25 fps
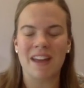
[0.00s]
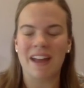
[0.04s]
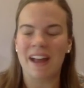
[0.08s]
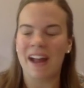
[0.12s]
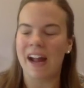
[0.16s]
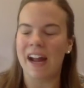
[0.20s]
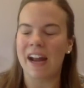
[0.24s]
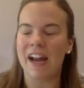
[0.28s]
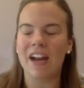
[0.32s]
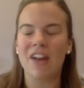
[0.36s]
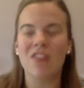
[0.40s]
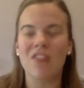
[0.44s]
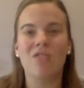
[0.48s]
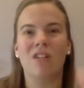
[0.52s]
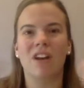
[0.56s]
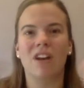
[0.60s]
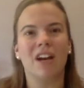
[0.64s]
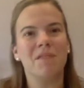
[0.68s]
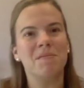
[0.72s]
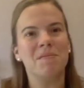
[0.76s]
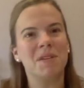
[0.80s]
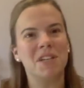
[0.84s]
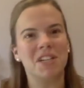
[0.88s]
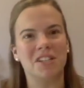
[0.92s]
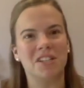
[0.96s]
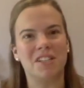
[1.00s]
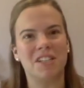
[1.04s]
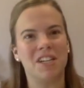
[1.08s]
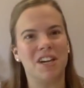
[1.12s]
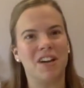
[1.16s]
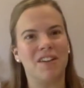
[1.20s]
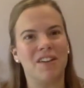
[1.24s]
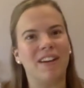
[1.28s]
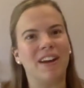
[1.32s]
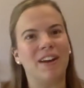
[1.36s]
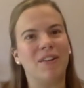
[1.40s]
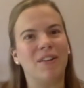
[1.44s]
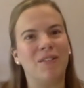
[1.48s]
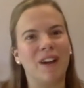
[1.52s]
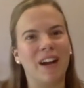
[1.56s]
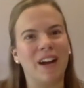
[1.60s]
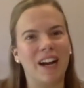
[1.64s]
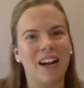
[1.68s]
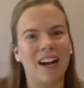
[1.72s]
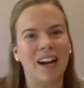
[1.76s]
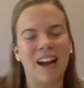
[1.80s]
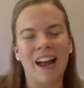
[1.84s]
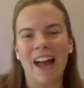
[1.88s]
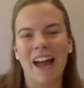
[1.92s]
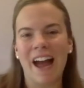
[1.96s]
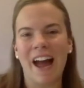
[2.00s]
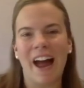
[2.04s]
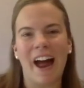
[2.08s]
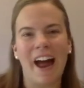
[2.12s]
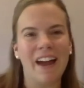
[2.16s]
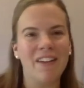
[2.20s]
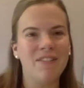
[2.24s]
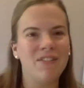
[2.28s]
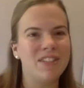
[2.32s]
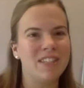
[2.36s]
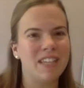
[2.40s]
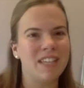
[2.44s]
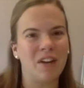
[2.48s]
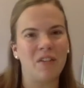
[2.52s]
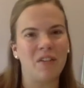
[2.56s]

And I know that I'm guilty of it, where I've set